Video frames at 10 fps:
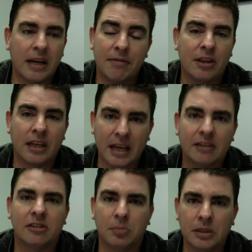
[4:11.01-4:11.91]
Everything
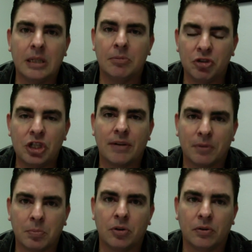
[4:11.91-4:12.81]
has to be WTF
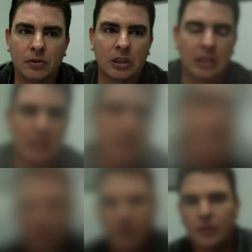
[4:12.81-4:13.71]
approved.
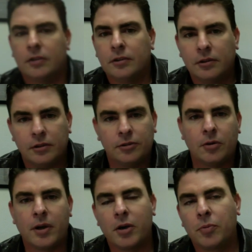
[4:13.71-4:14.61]
So
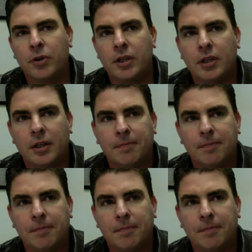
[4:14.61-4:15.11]
I hope we